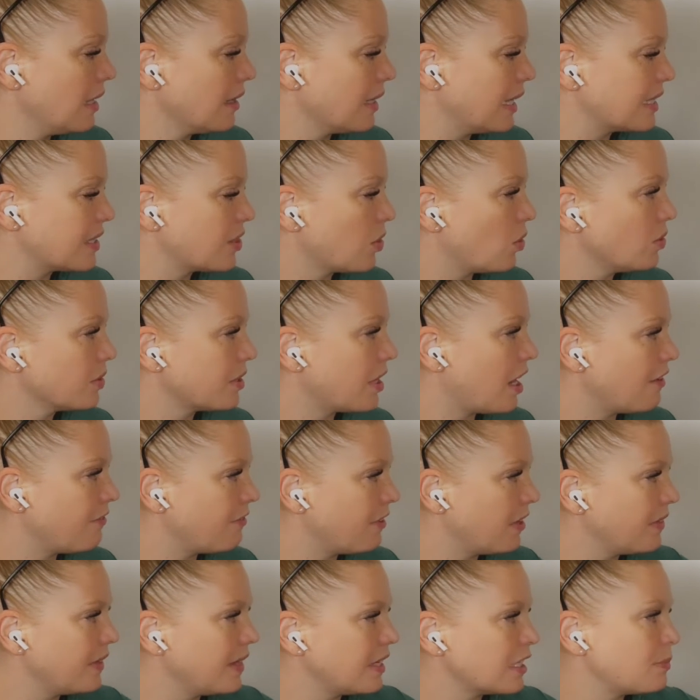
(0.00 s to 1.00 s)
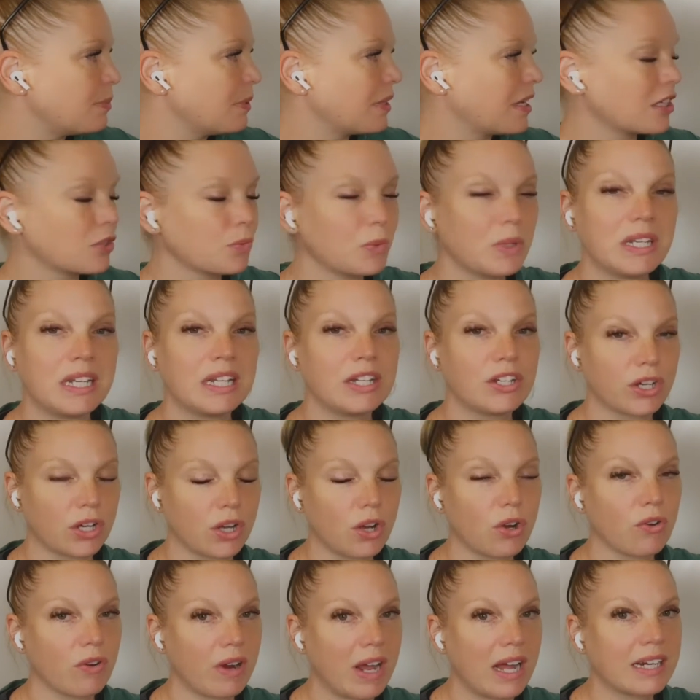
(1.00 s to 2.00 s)
let's hold off on this because we need to
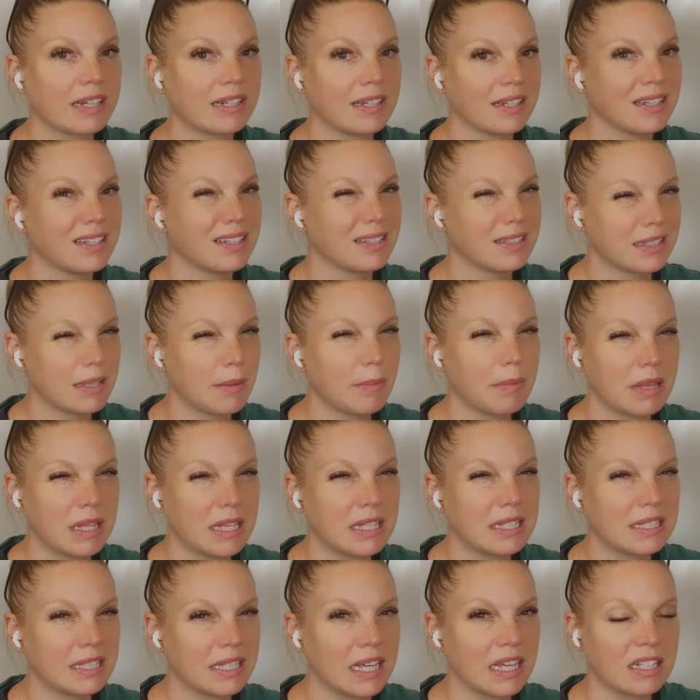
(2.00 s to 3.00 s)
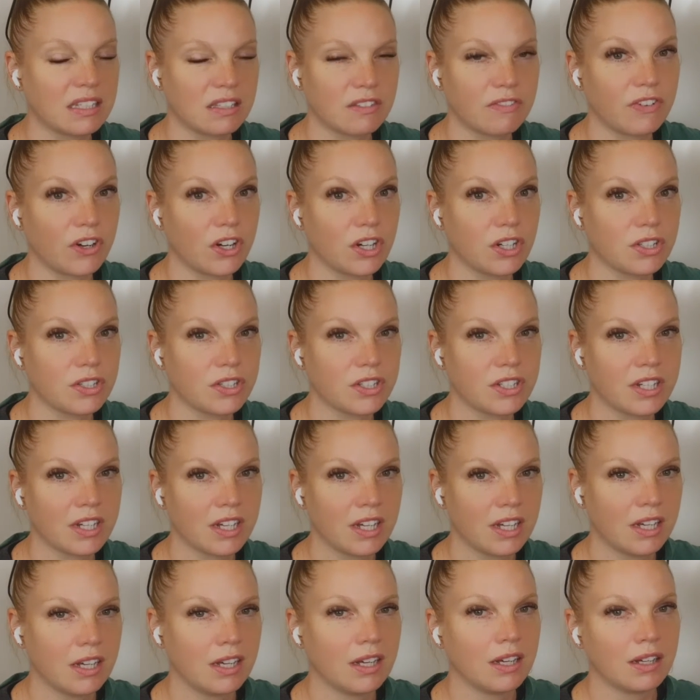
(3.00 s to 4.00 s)
correct some of these things first.
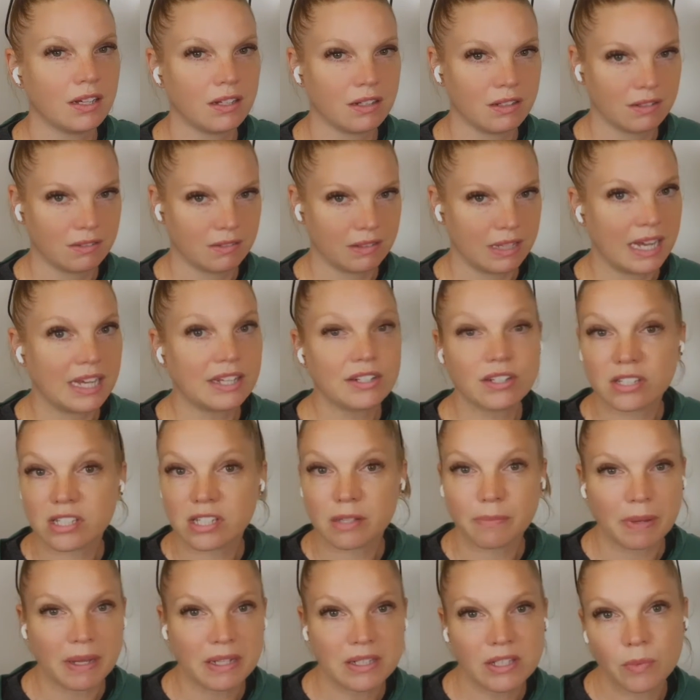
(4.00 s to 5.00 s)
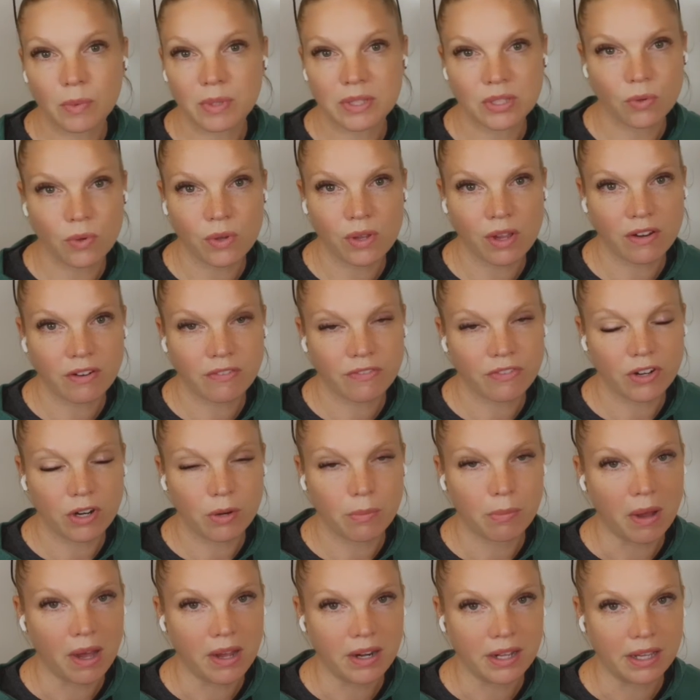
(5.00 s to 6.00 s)
It just depends on what's going on for your
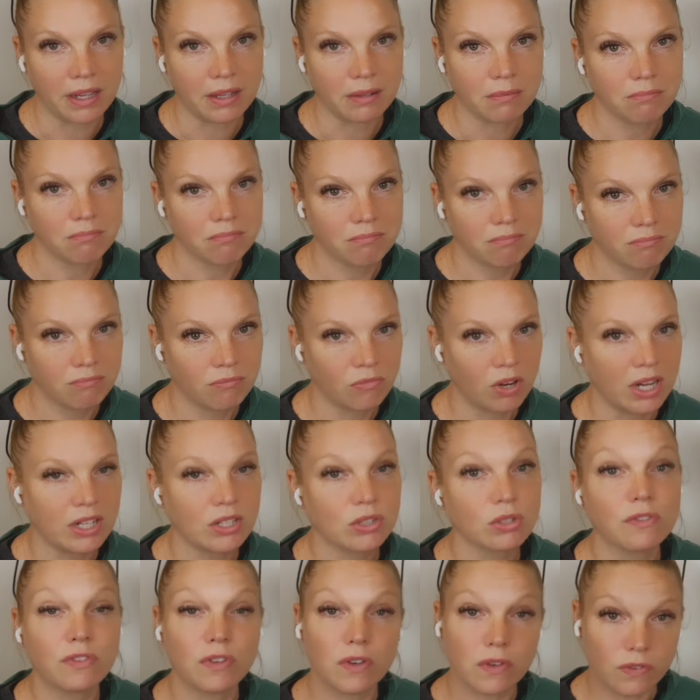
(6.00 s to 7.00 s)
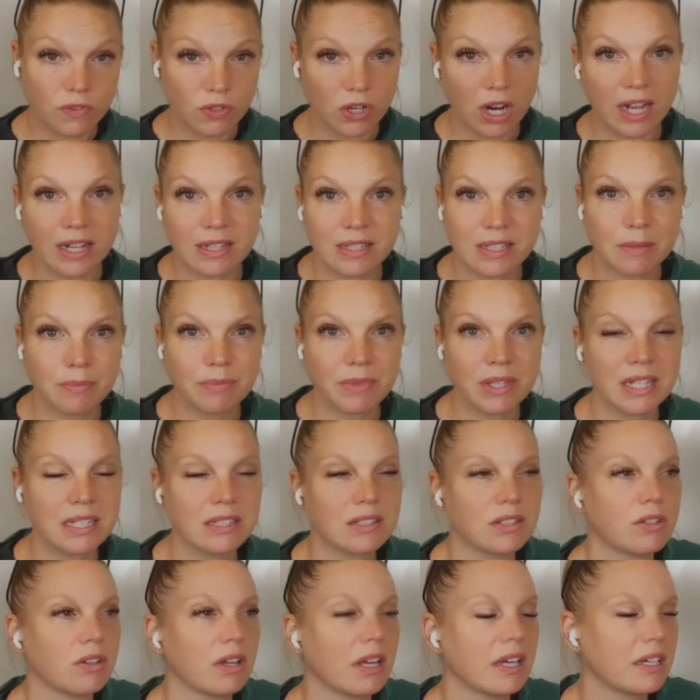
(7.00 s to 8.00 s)
body, right? So if you've tried some things
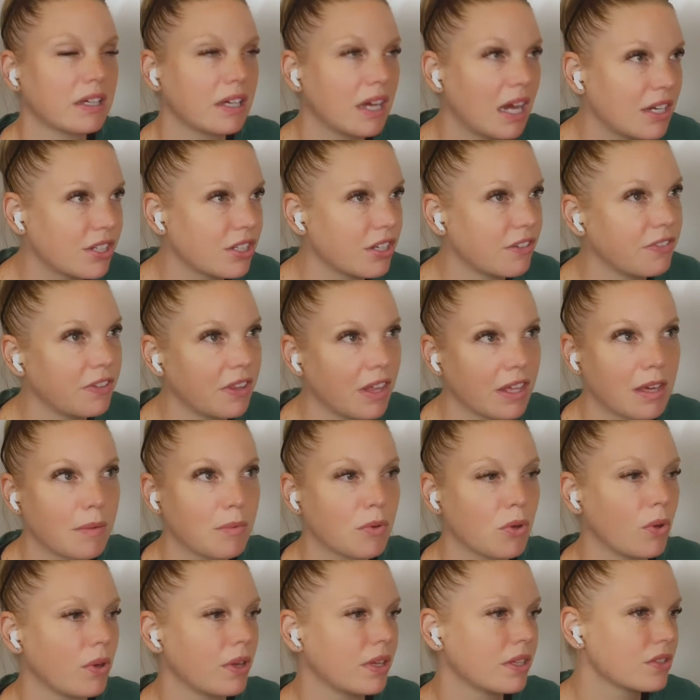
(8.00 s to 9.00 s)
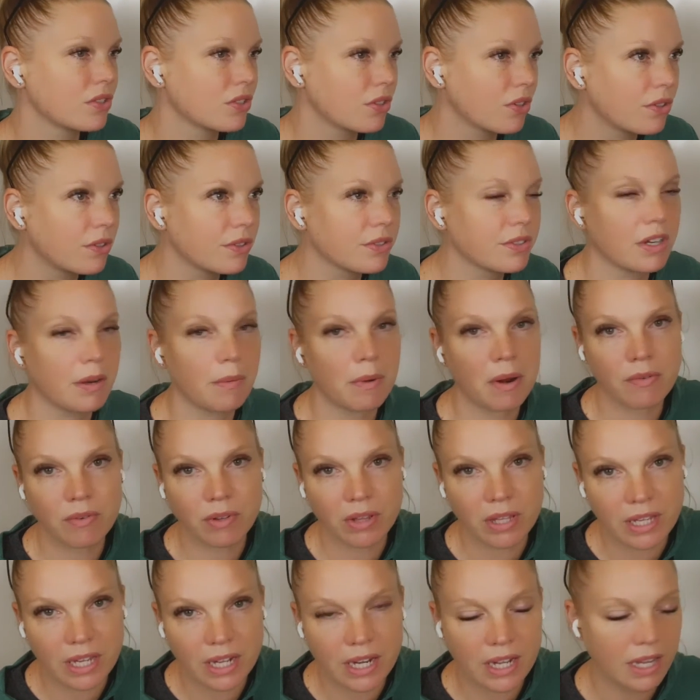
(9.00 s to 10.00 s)
and you're like, gosh, I feel like I'm going in circles and I'm not
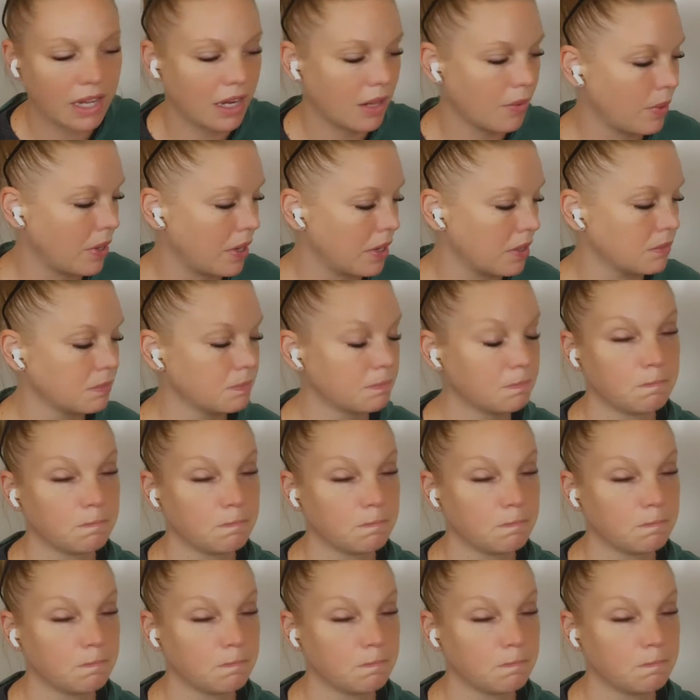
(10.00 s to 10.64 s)
really getting anywhere.